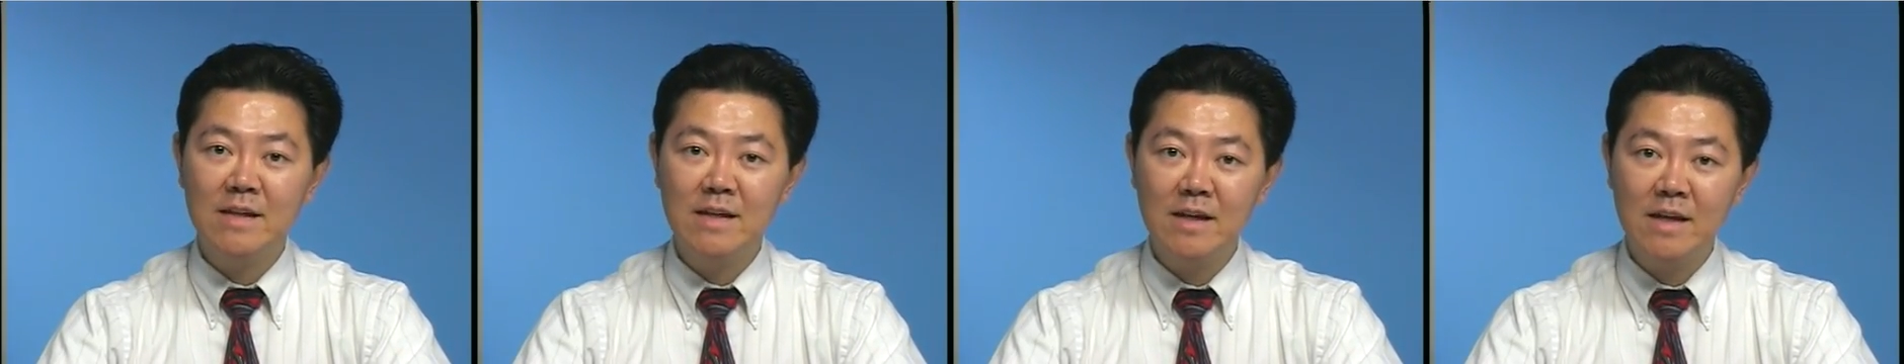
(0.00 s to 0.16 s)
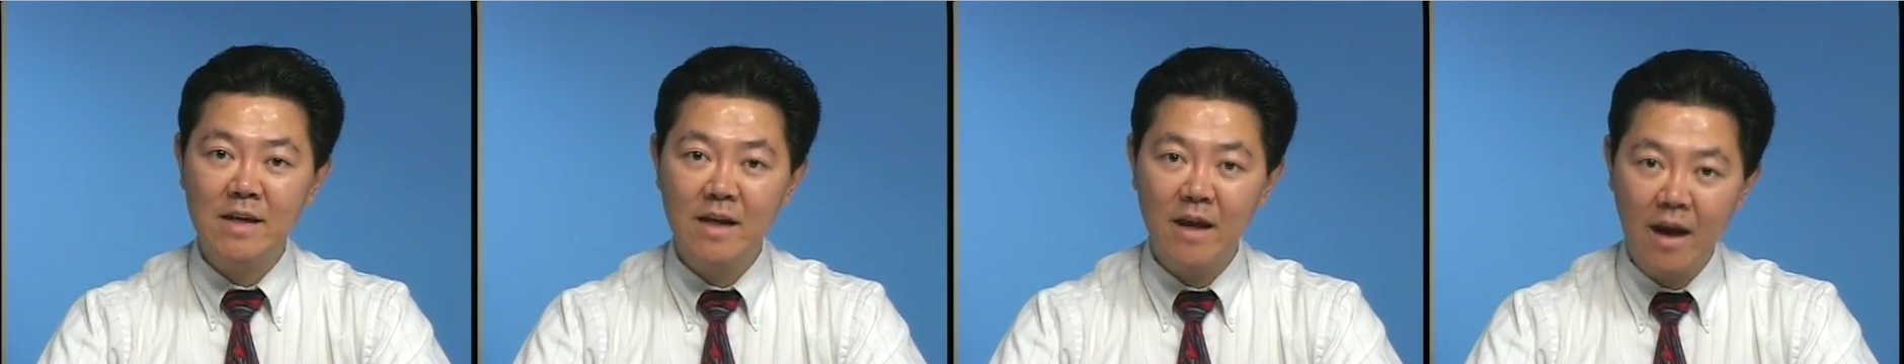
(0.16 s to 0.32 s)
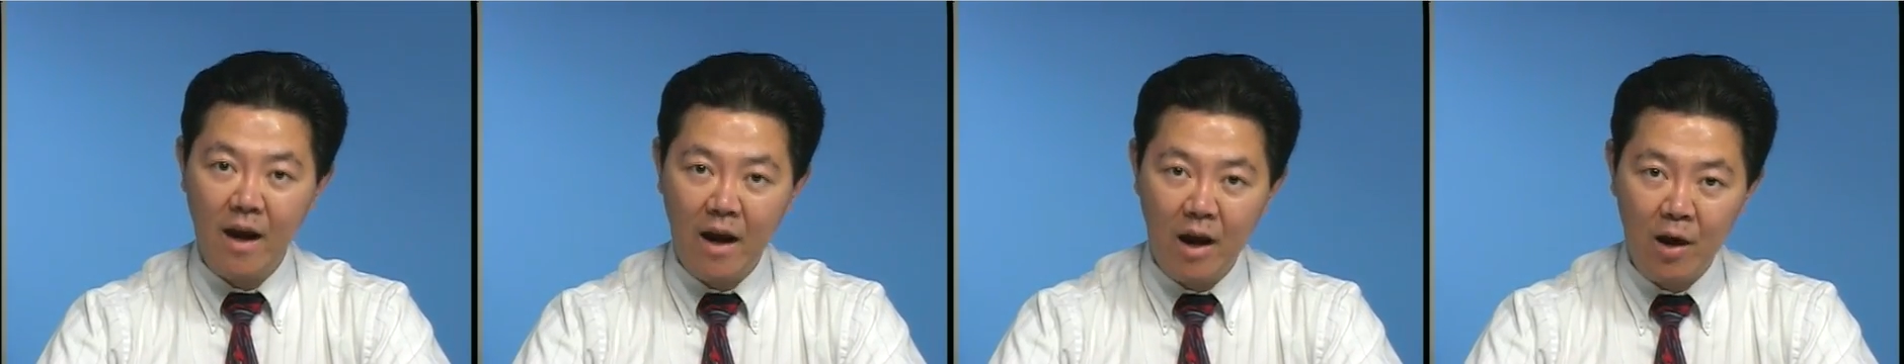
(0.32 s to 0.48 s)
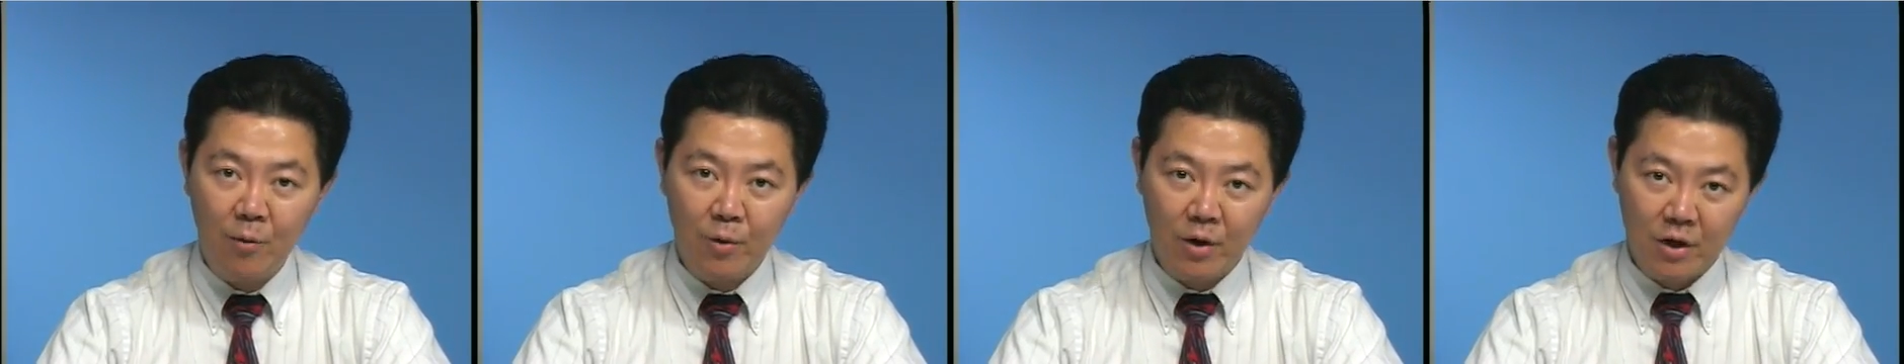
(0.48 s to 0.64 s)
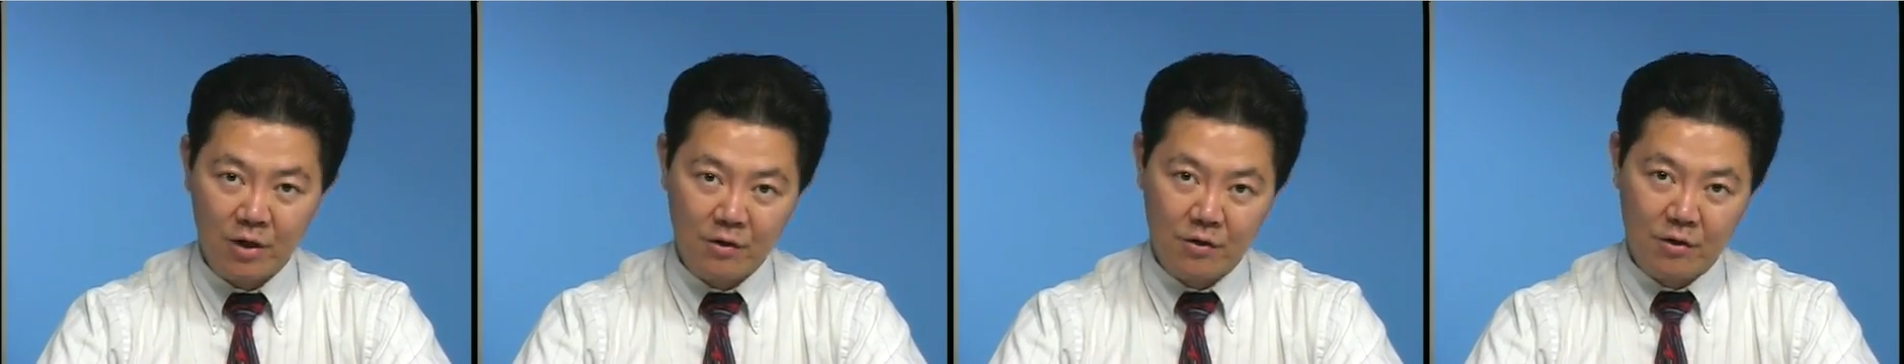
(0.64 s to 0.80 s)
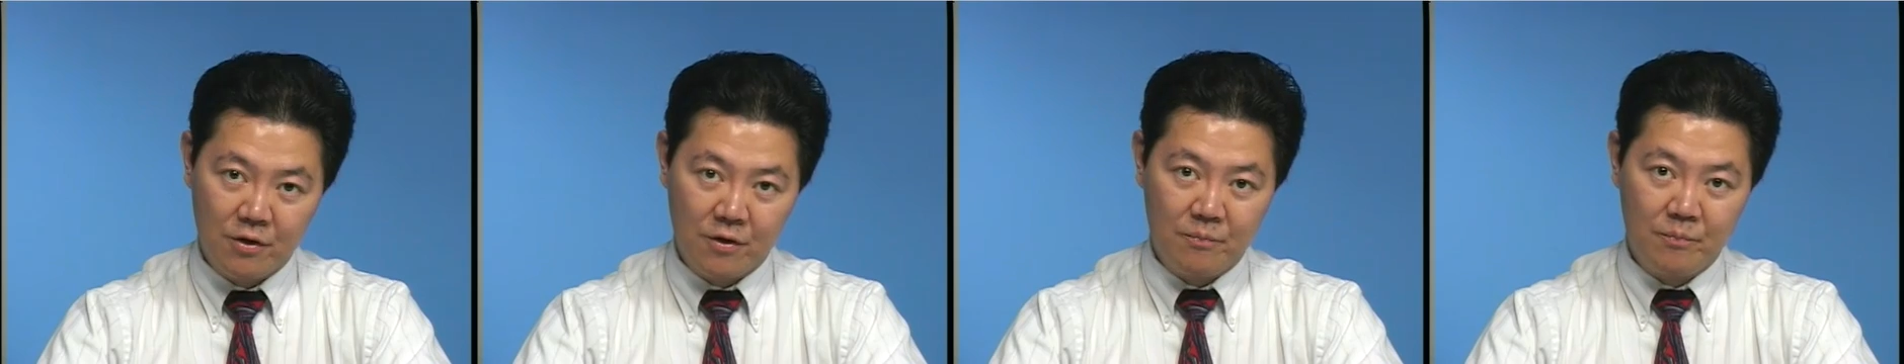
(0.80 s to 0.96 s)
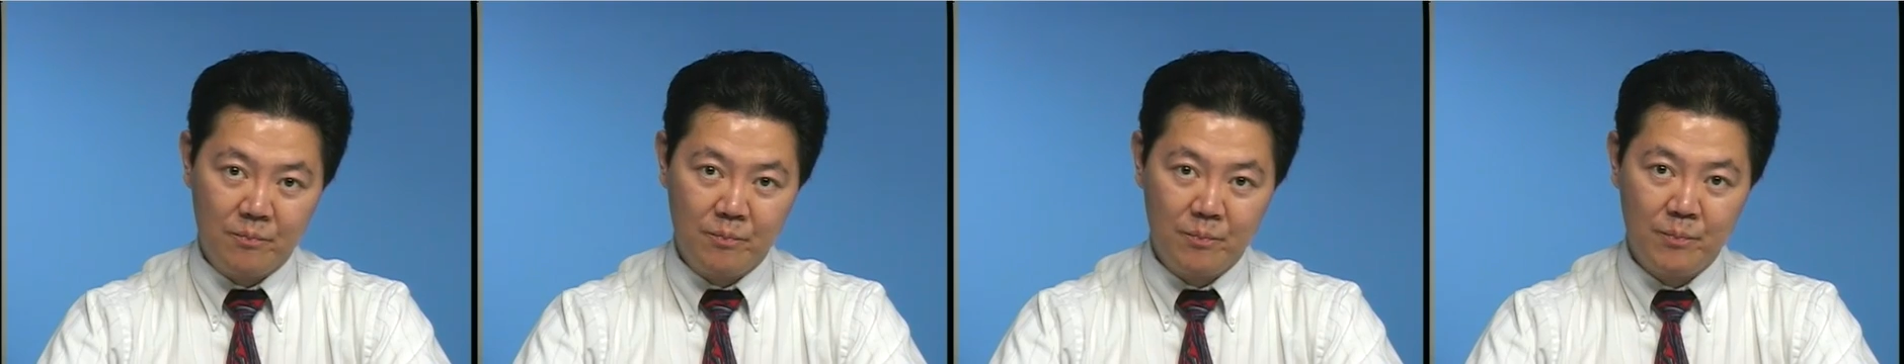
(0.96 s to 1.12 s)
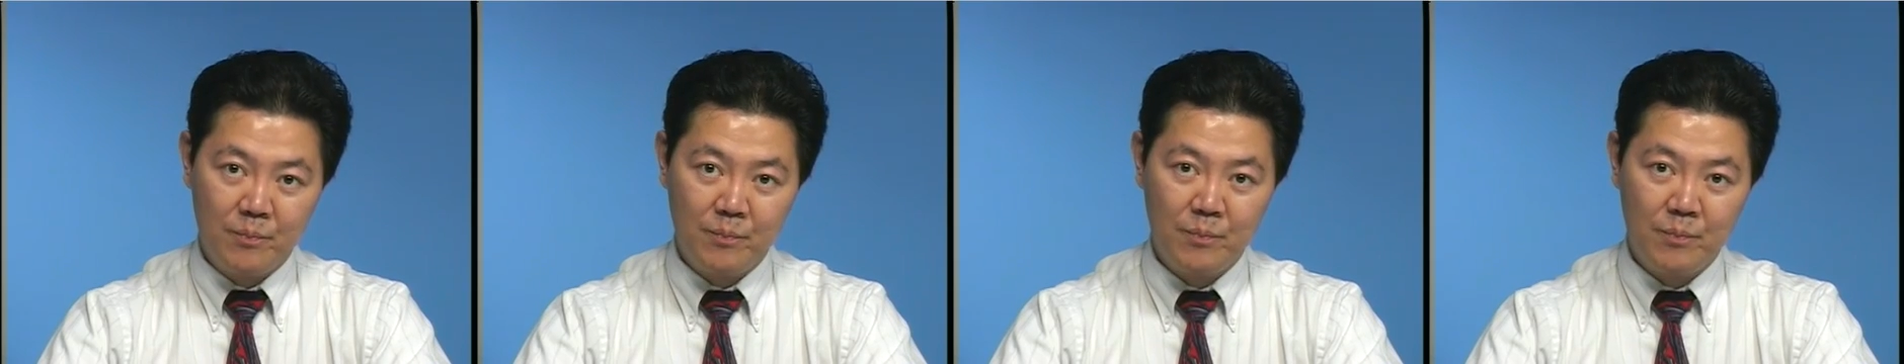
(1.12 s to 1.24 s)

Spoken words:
the character